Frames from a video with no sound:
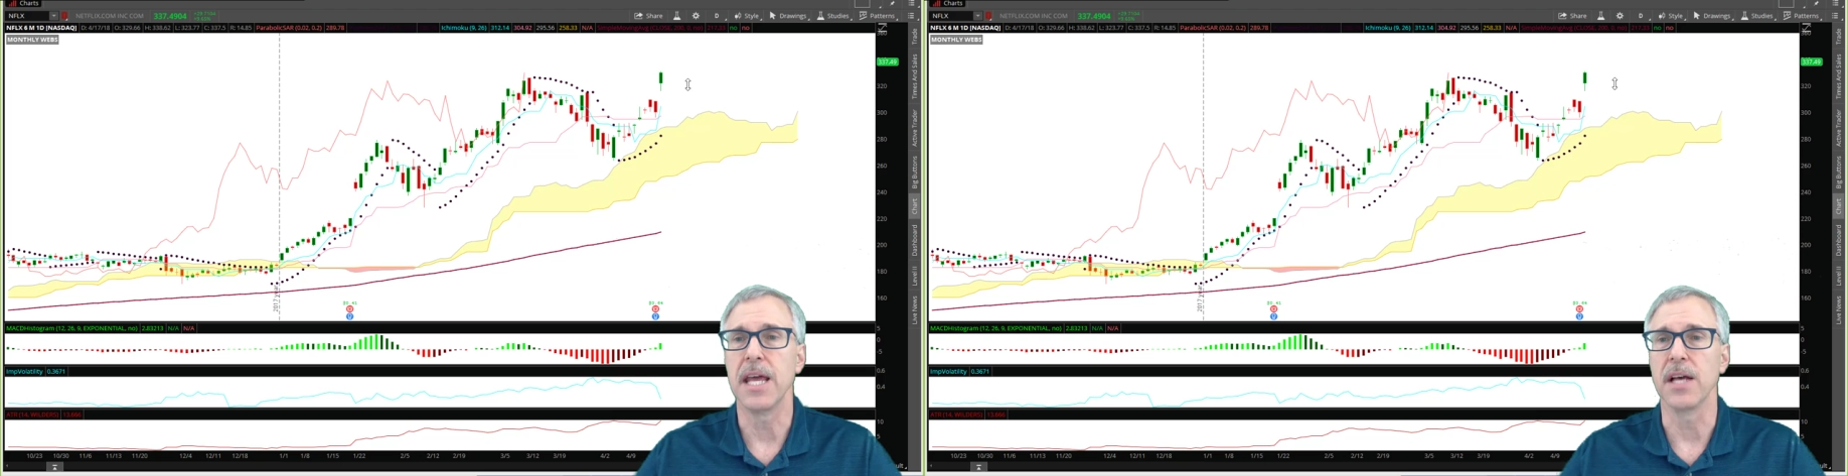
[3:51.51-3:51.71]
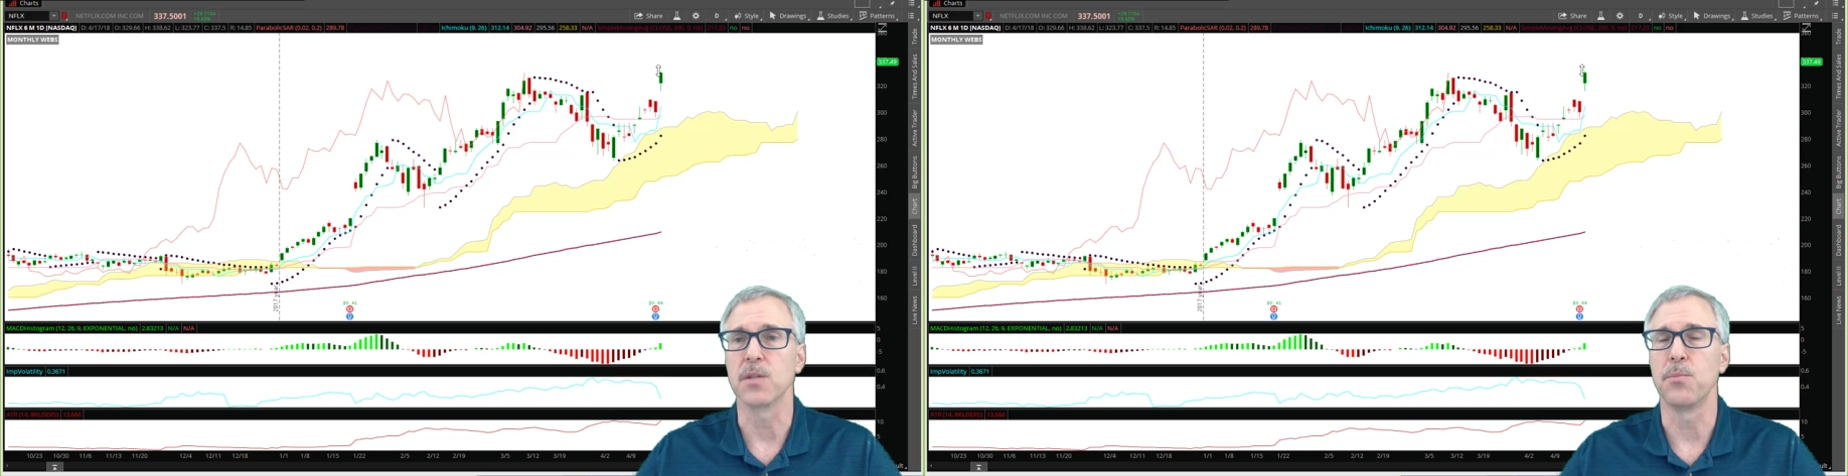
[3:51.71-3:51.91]

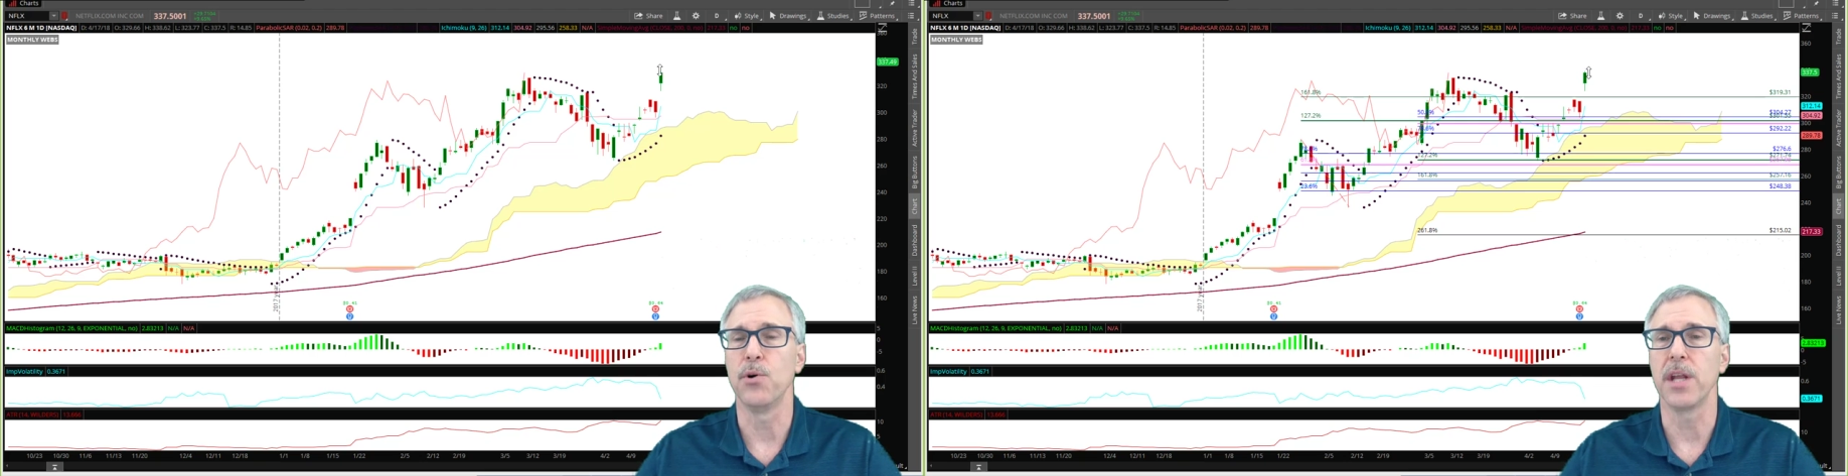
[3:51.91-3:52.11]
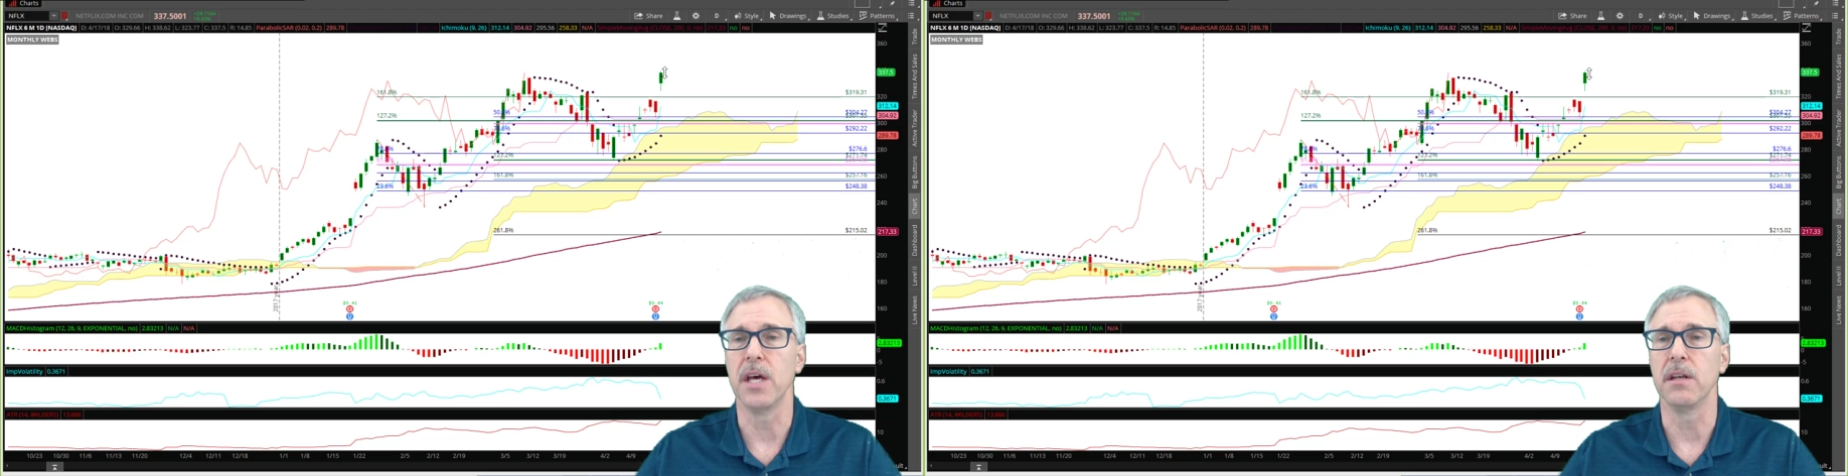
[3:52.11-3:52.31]
It has
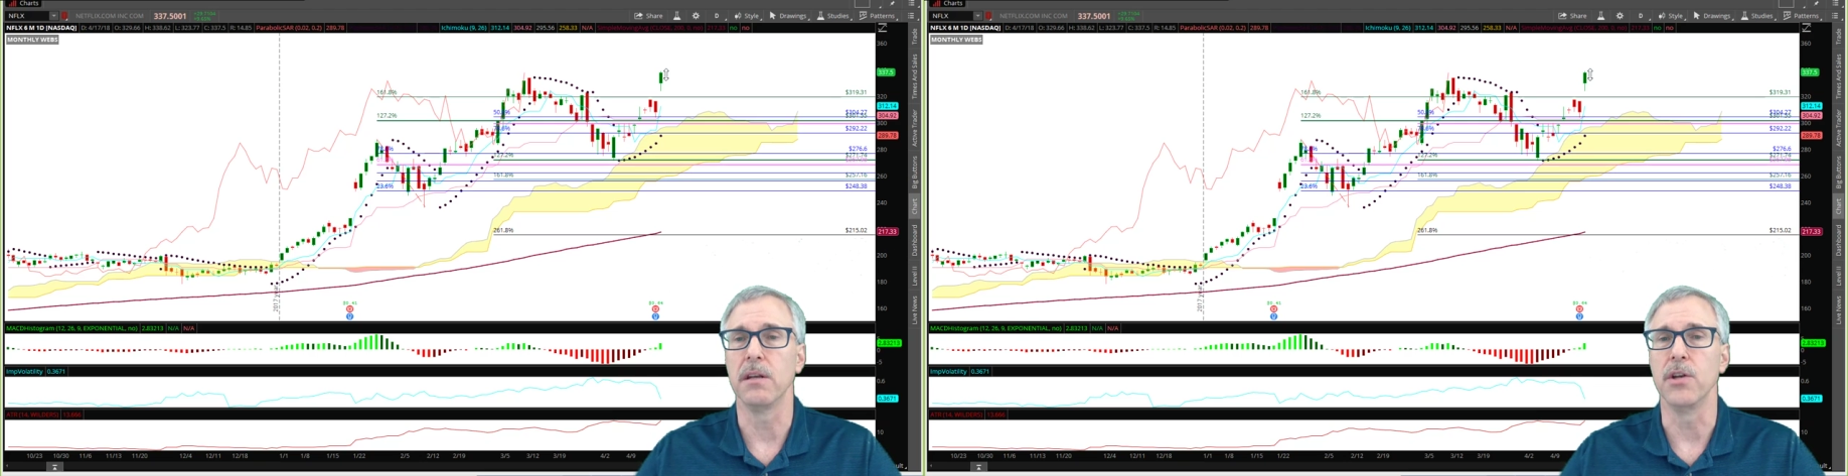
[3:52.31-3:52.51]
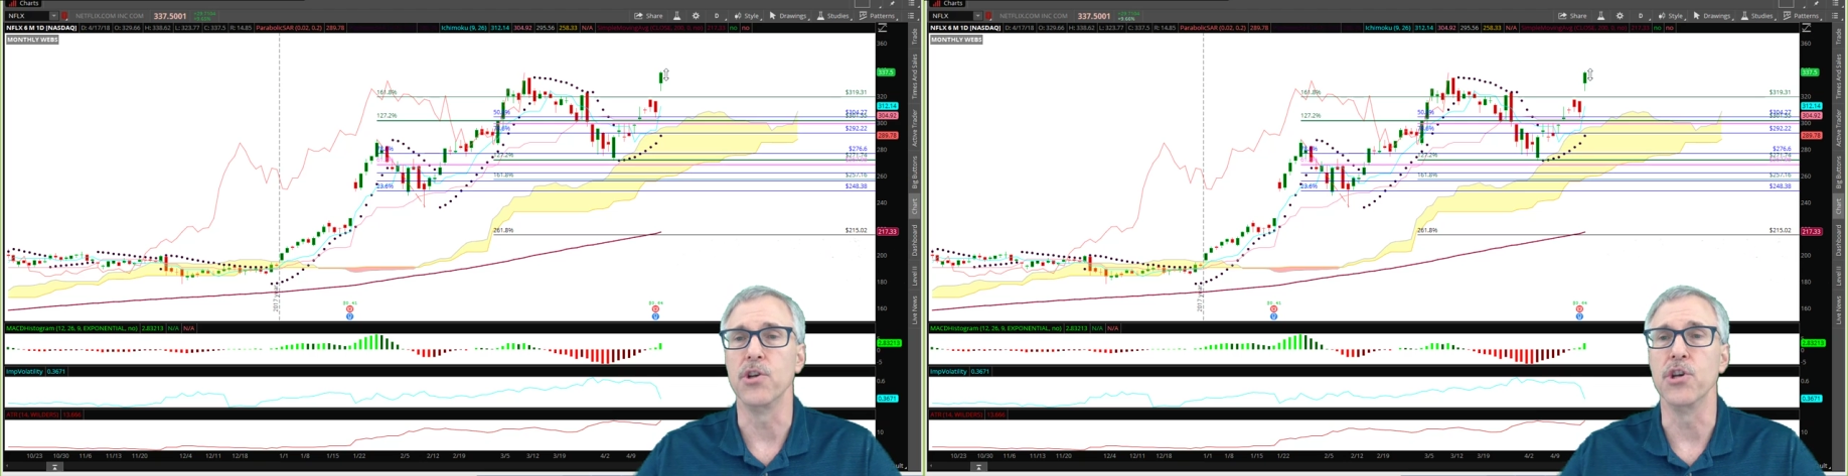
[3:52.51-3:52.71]
put
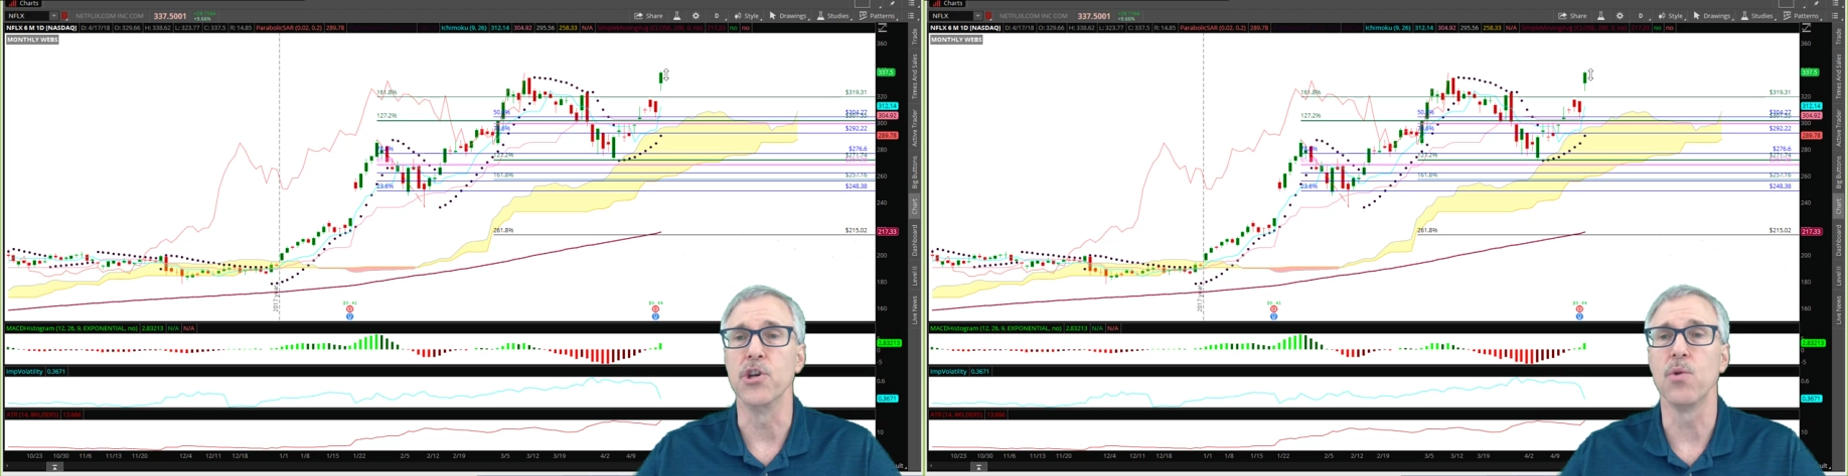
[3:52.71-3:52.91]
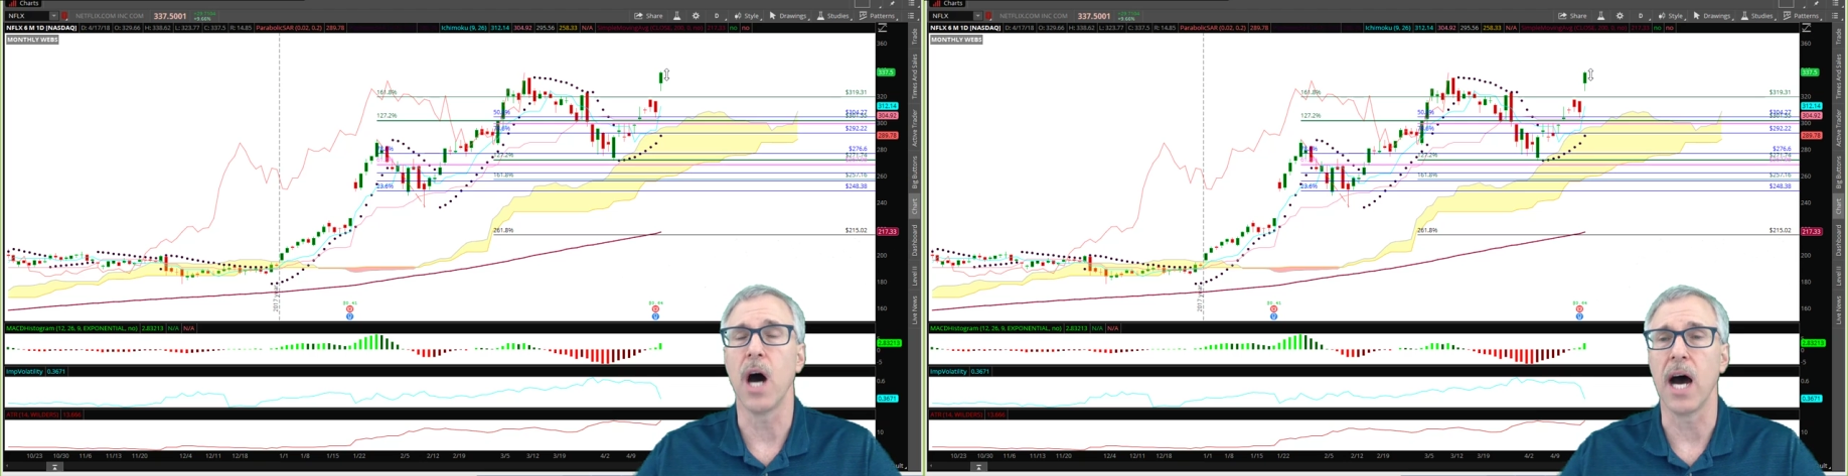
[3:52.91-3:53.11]
in
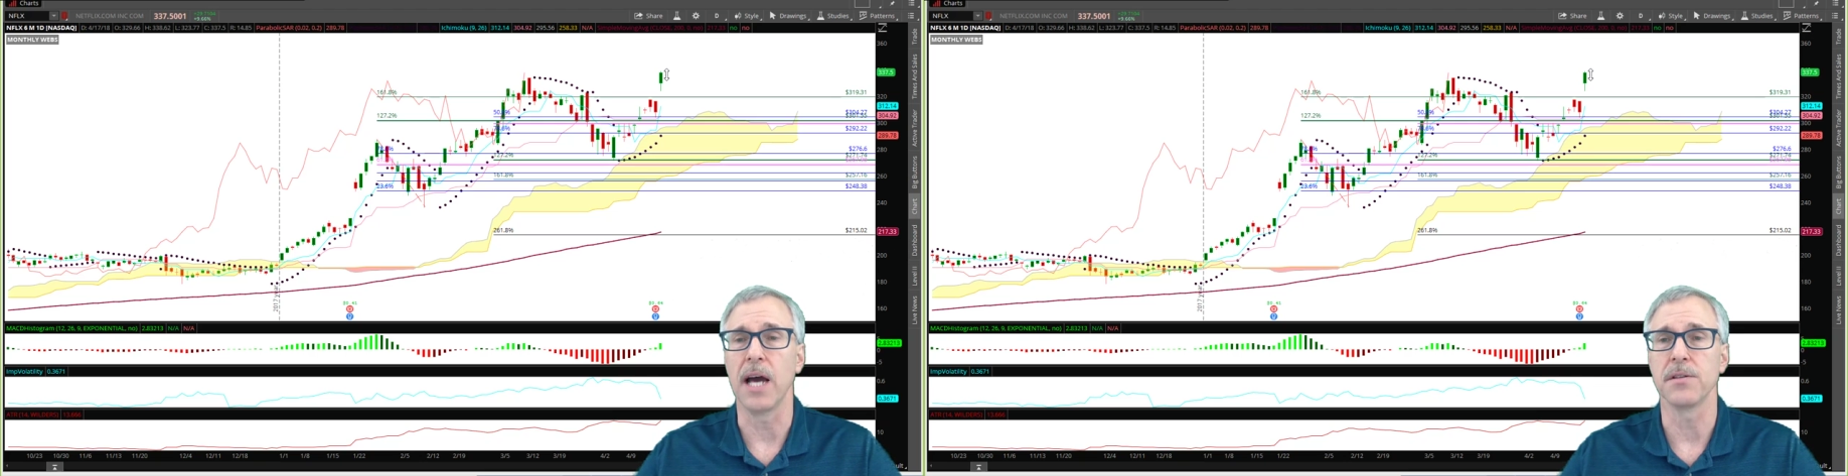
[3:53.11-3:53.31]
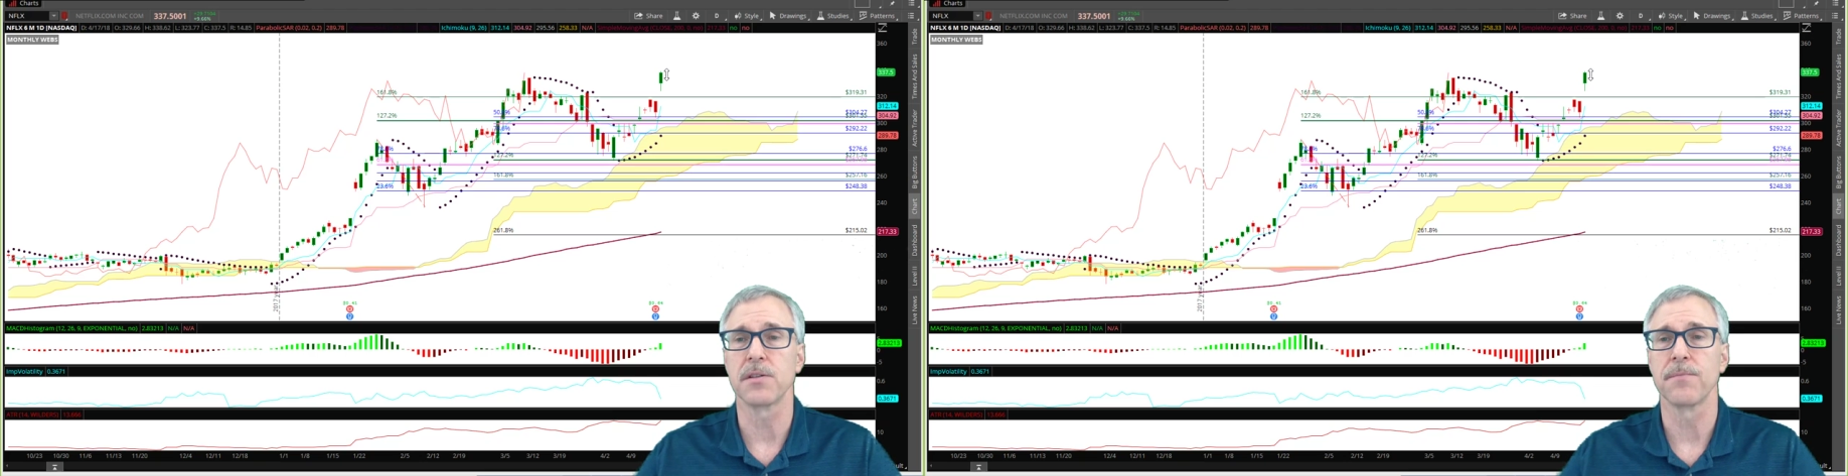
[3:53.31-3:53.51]
new
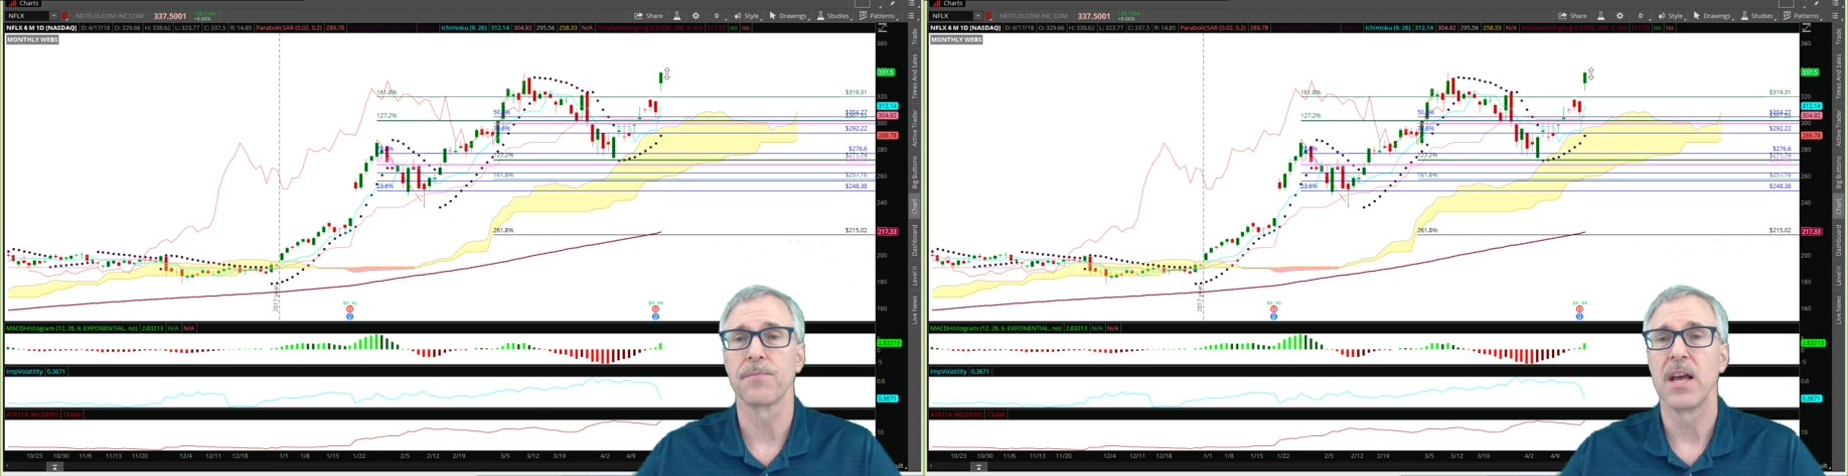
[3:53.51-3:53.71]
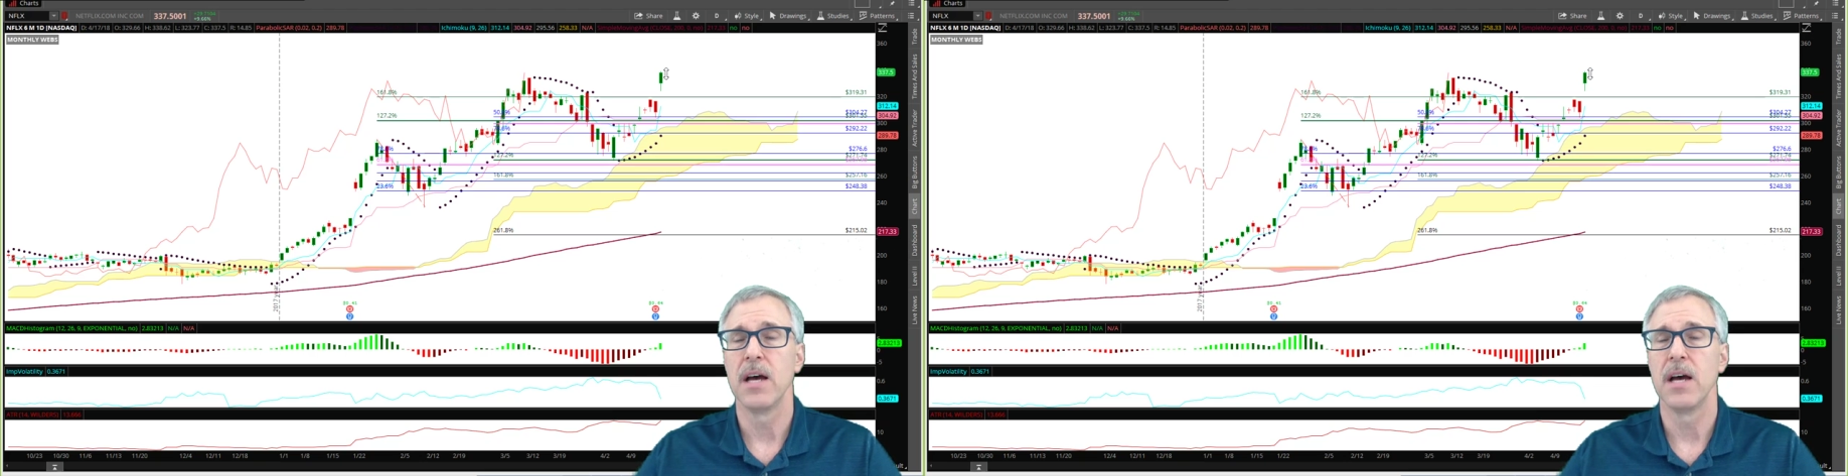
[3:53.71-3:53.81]
highs.